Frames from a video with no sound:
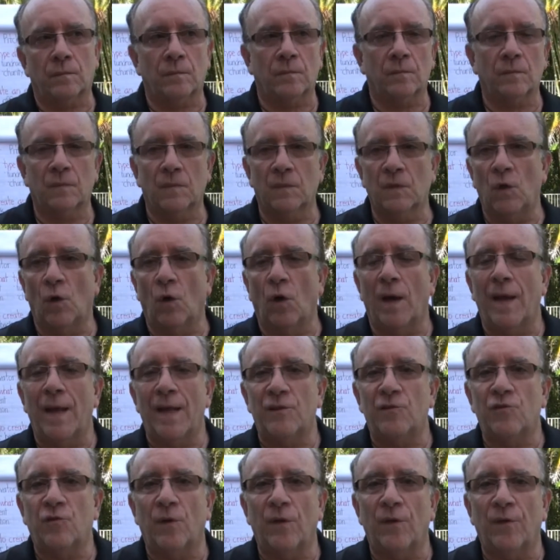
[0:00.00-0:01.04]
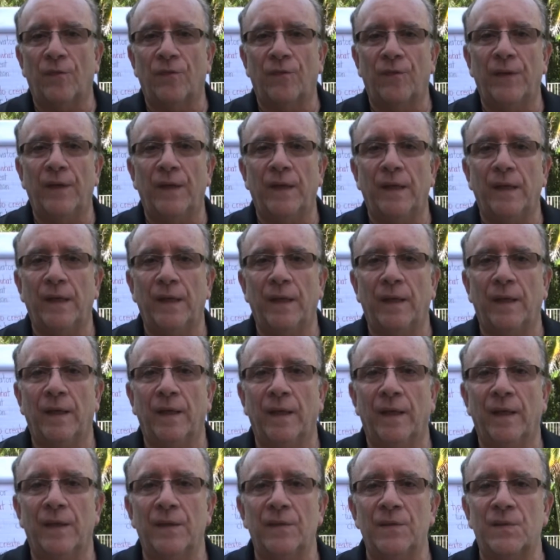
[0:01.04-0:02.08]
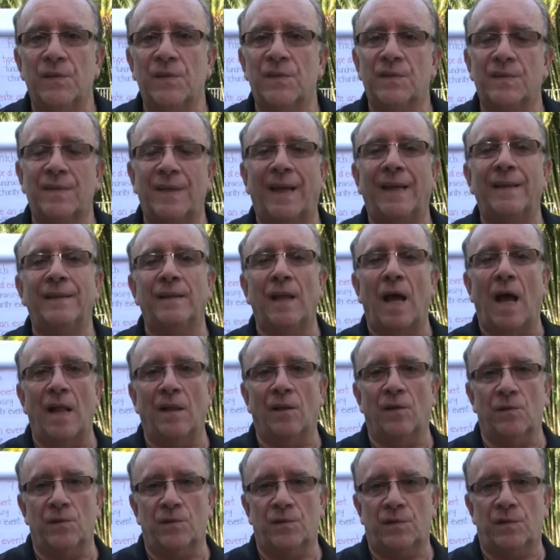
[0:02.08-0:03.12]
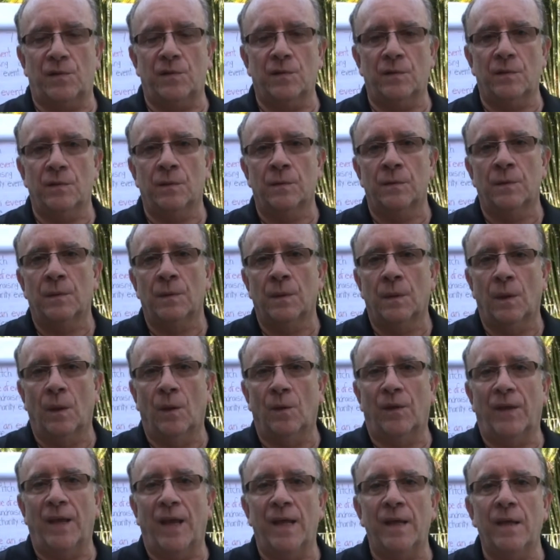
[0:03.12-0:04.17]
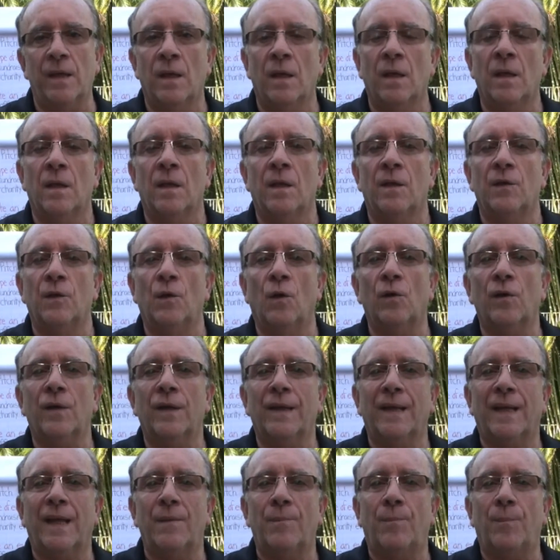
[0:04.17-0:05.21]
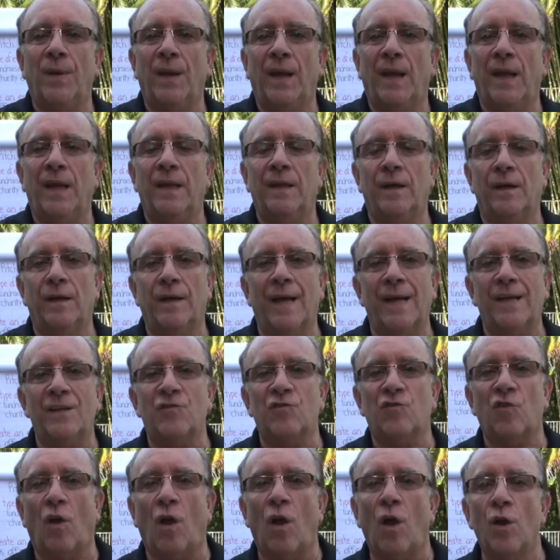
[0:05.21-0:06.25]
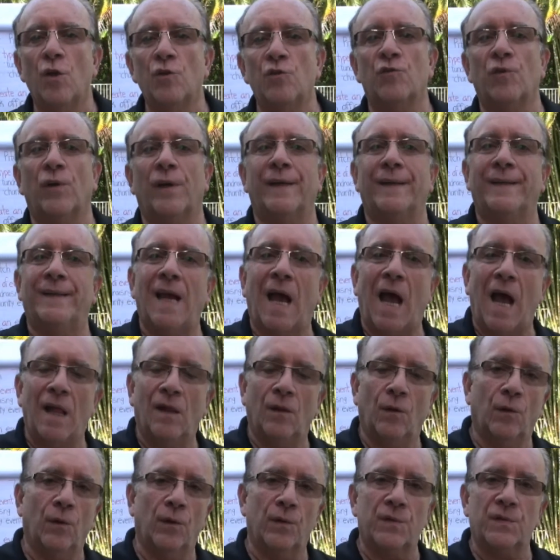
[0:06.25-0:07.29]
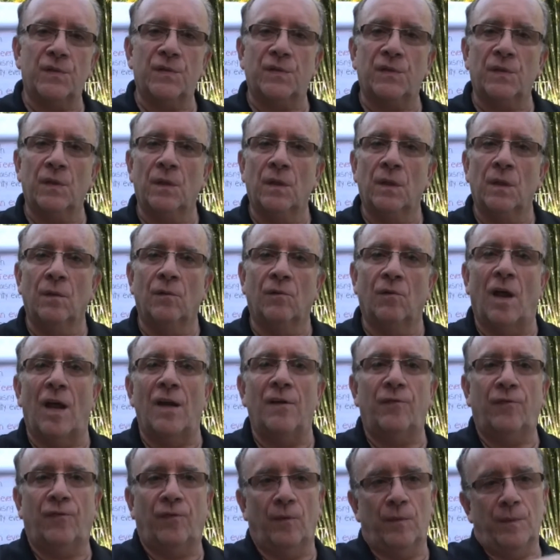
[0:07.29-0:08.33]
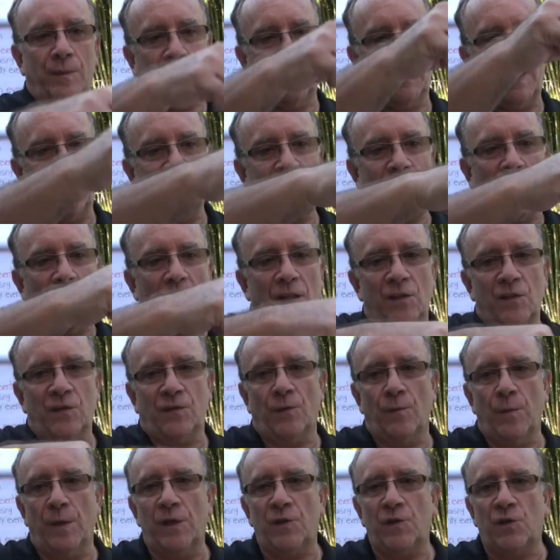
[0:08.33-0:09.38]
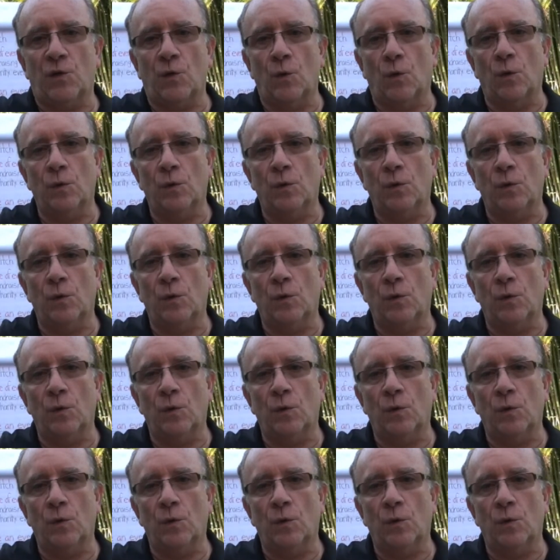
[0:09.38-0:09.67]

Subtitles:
your entry fee is $10, okay? You're going to get paid an extra $100, right, for $10 from each school,